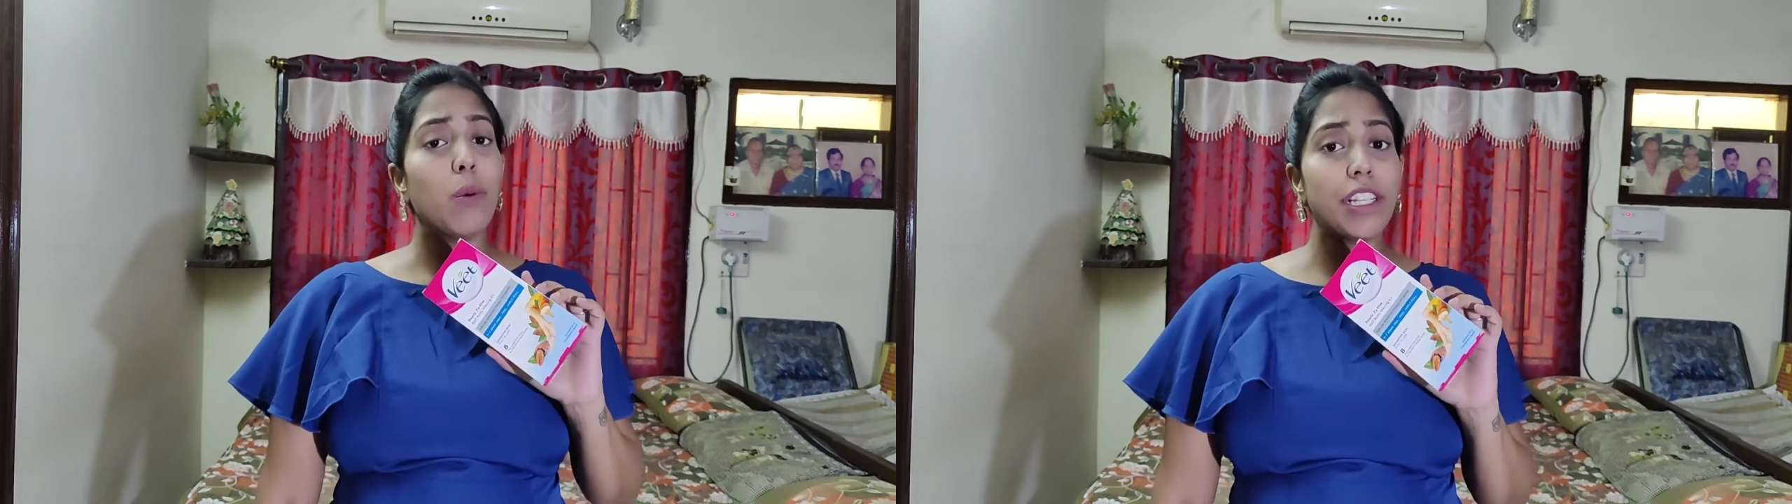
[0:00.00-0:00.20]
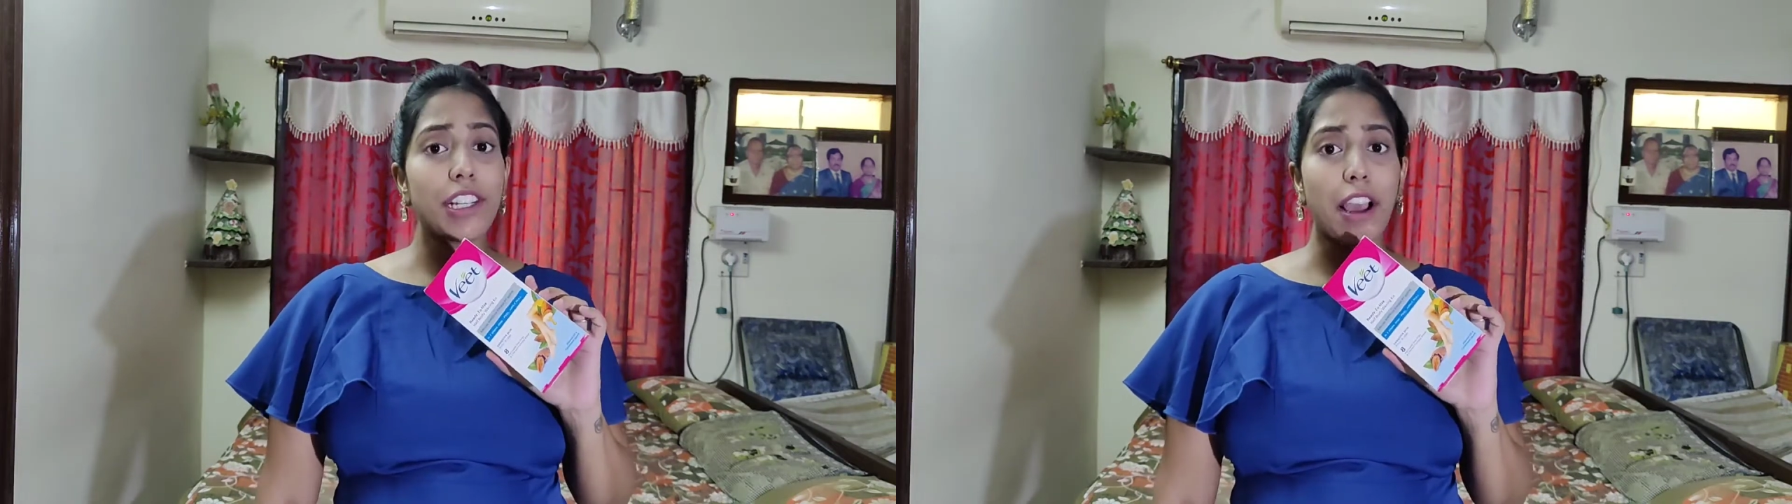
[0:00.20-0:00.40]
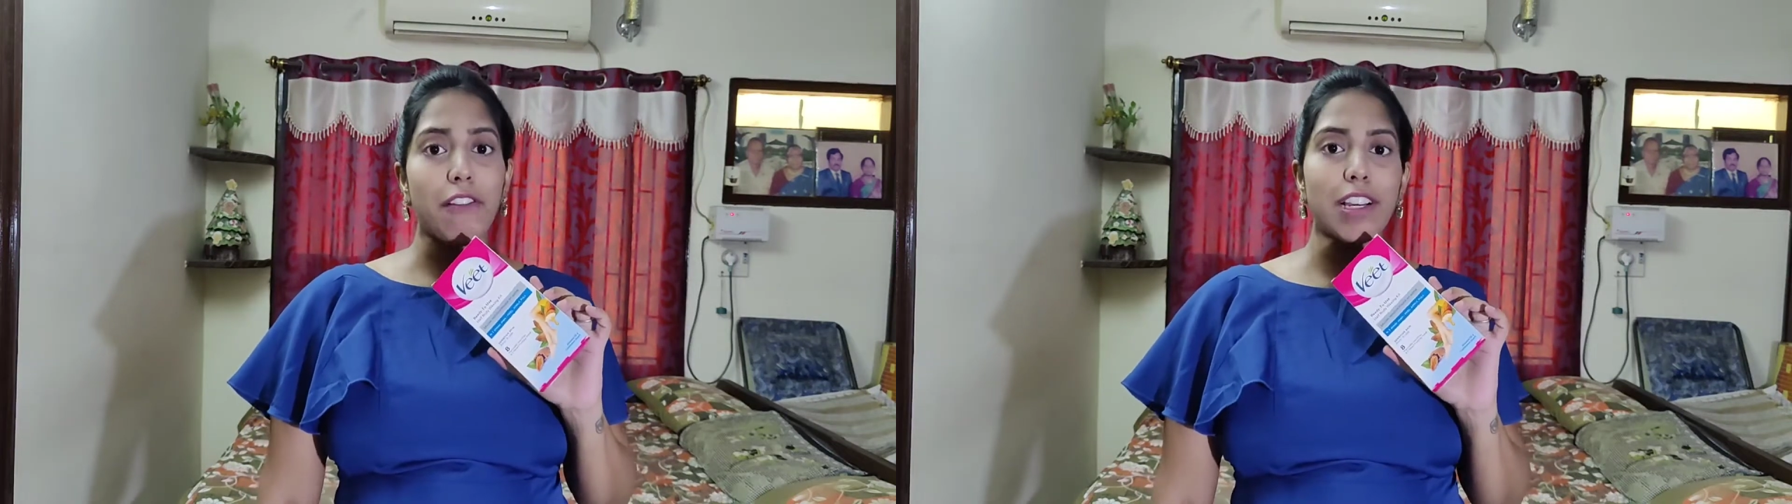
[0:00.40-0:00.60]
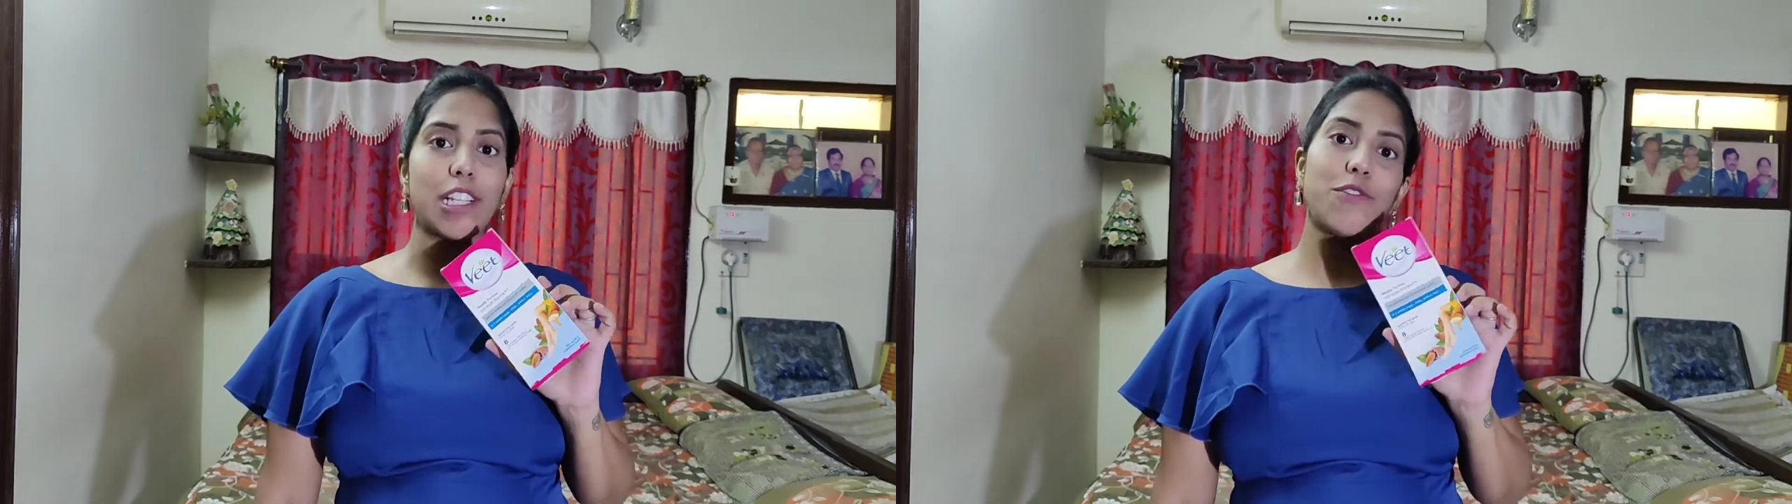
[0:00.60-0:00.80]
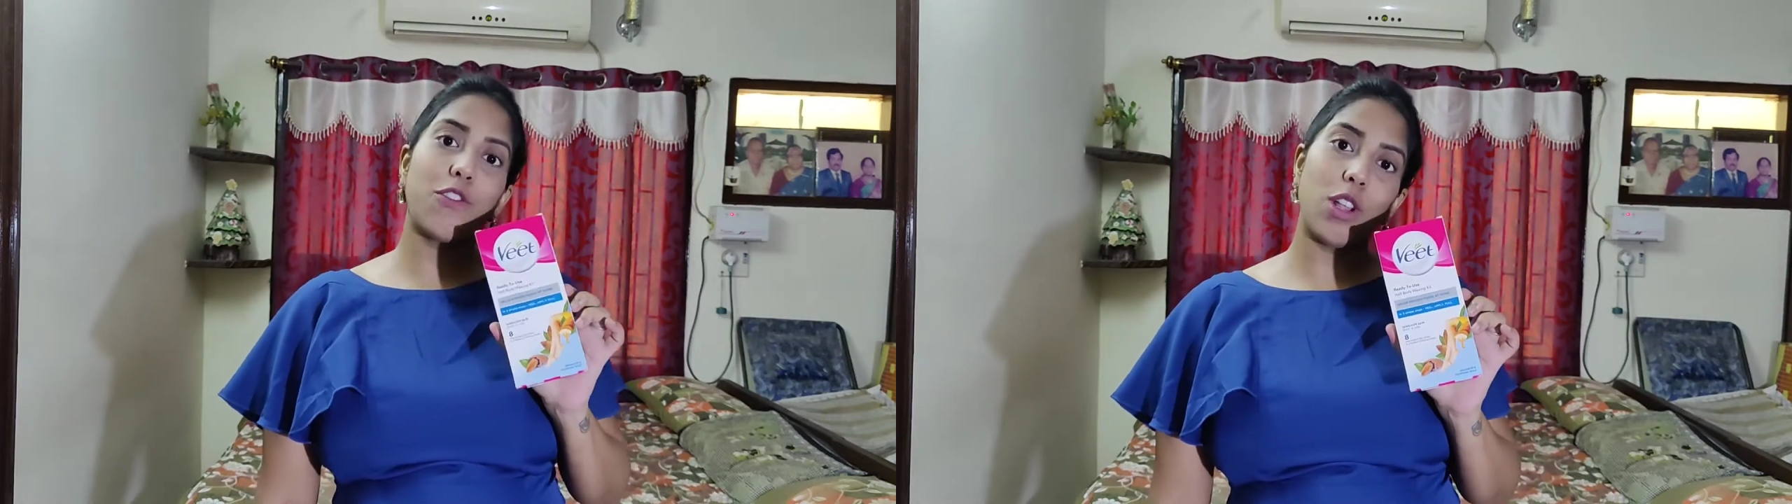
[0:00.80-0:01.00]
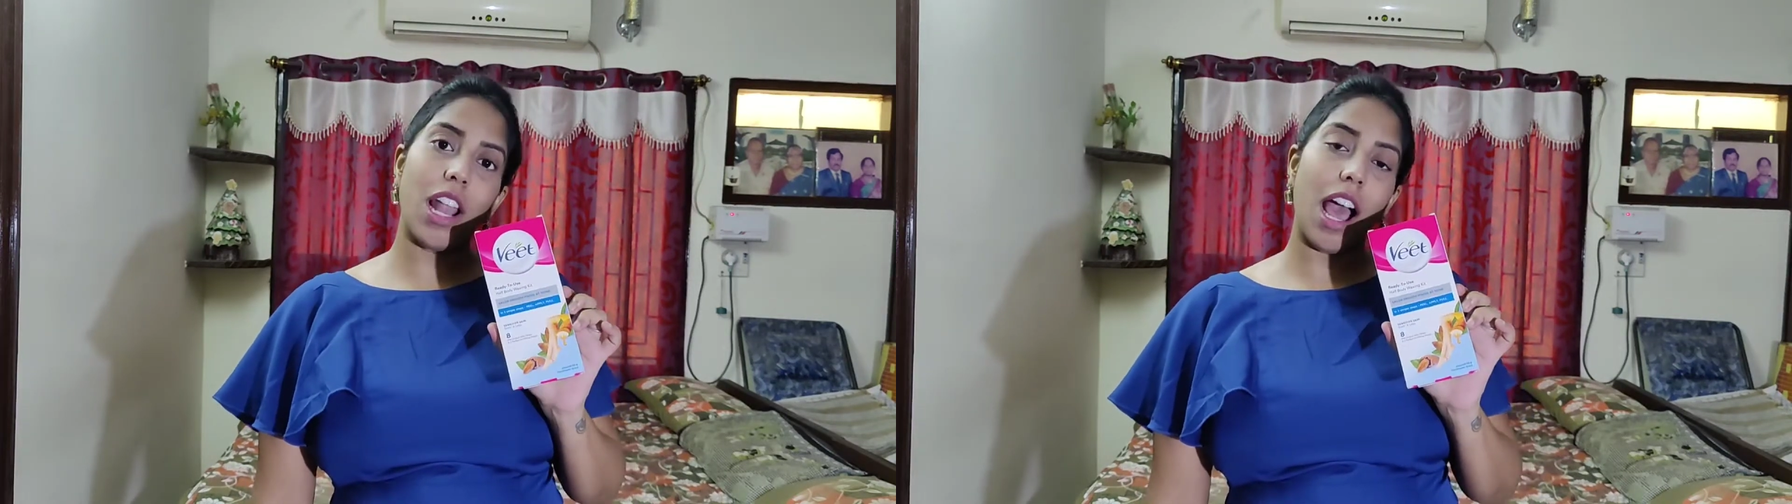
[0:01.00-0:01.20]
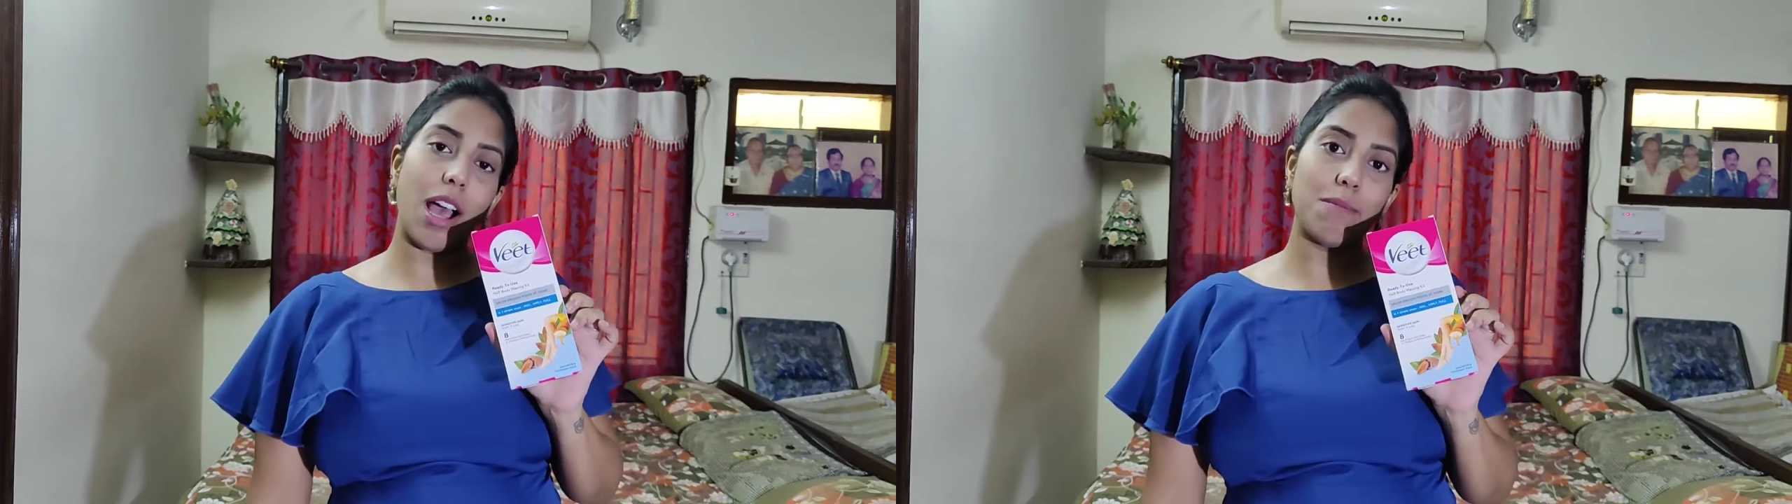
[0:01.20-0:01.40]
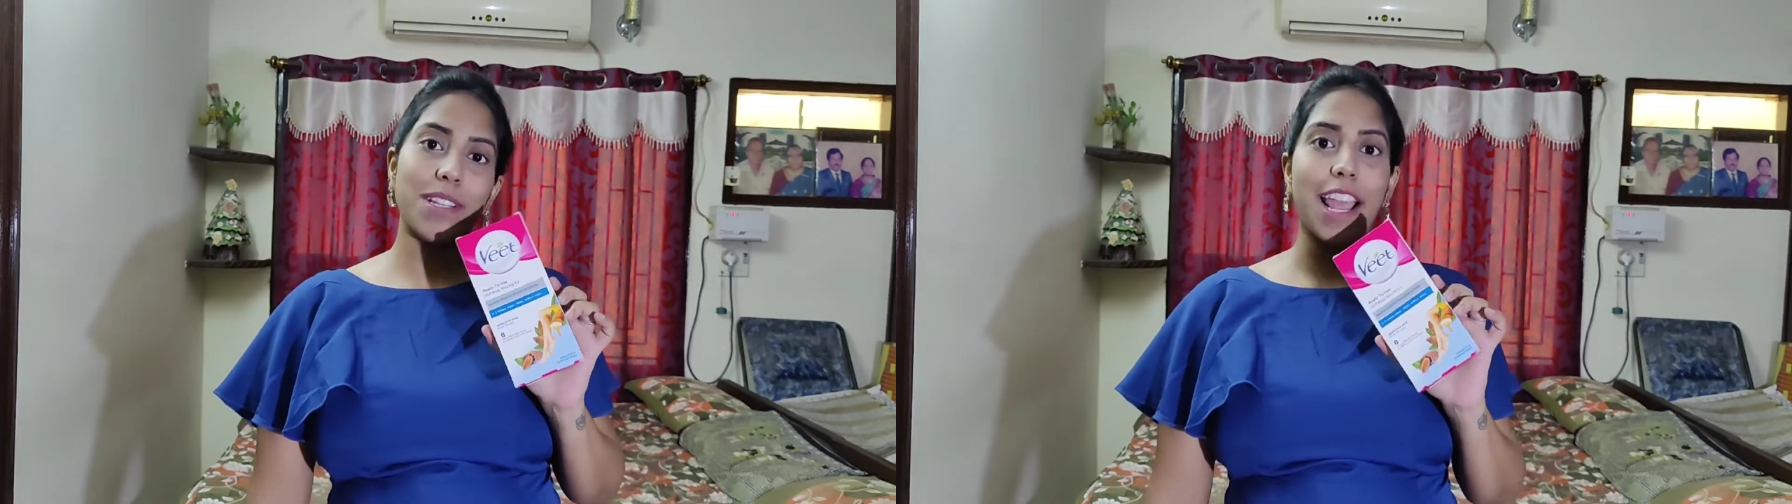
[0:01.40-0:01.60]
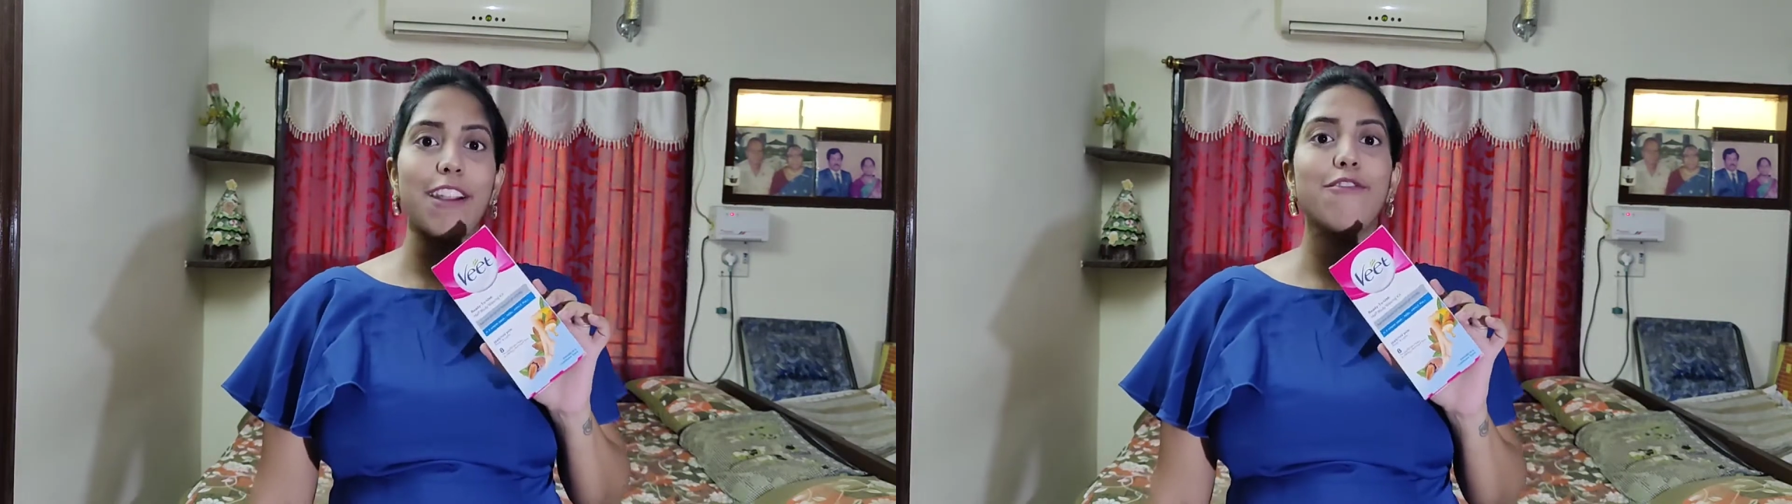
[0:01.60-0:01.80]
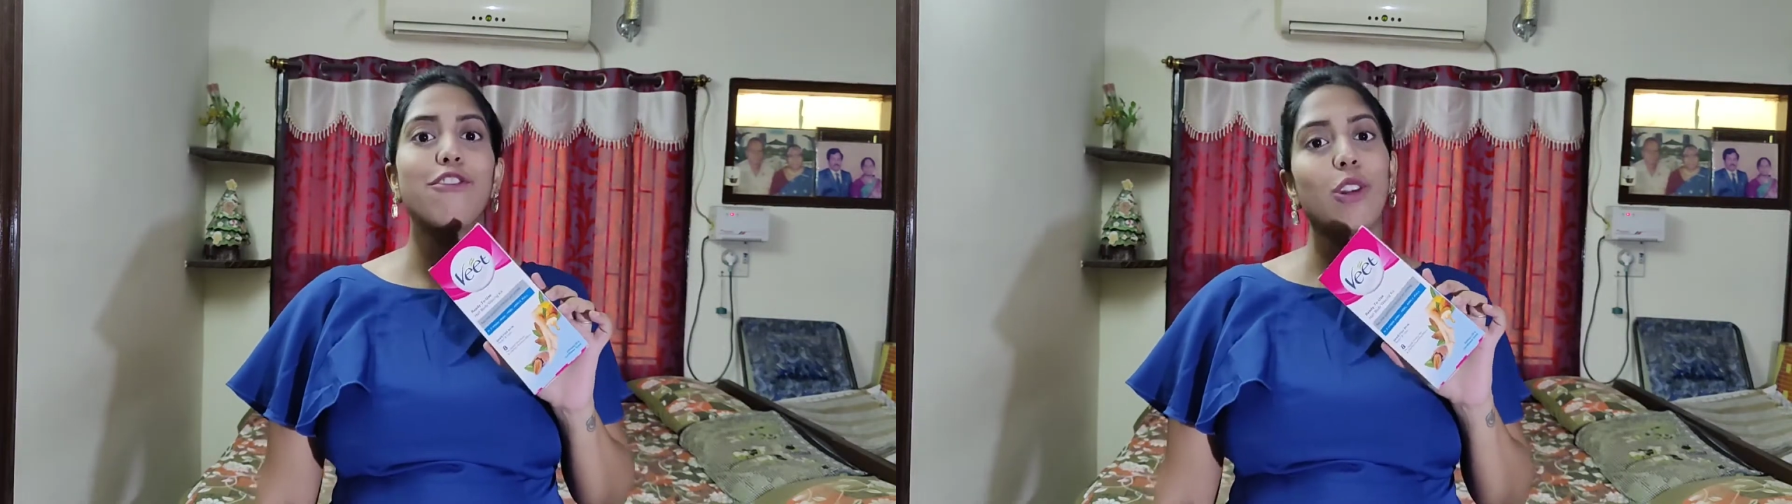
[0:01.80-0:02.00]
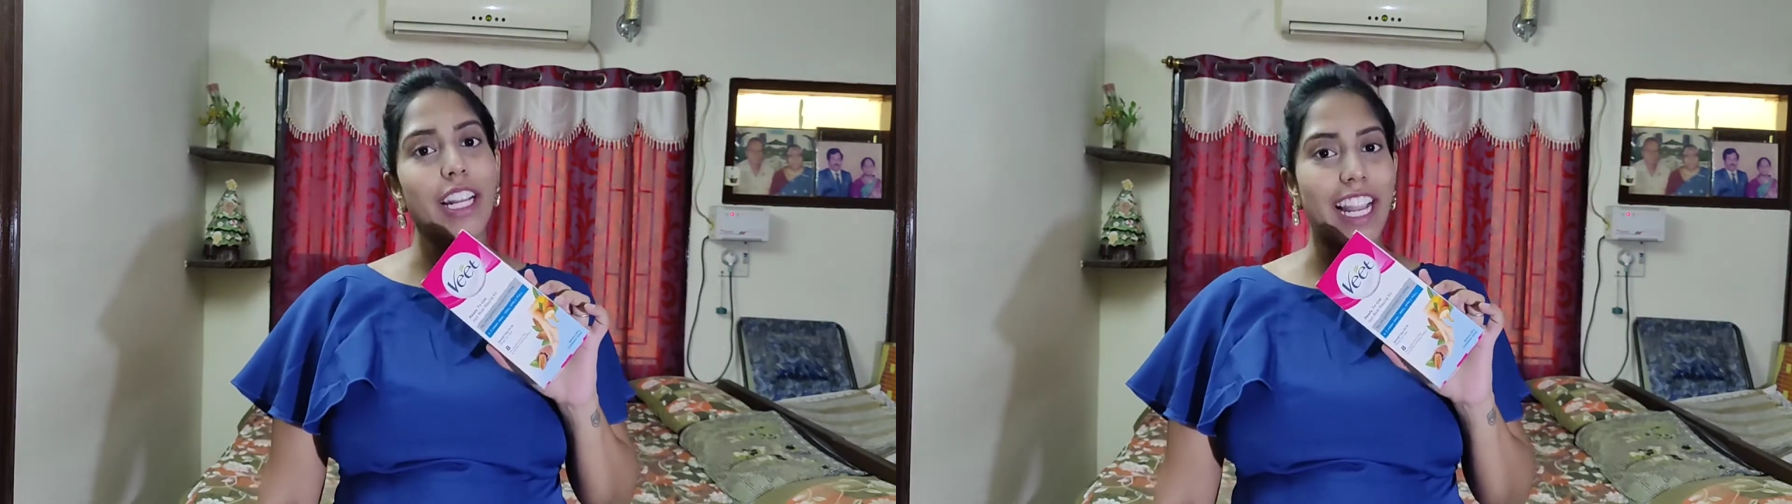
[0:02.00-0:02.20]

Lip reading: which covers full arms and full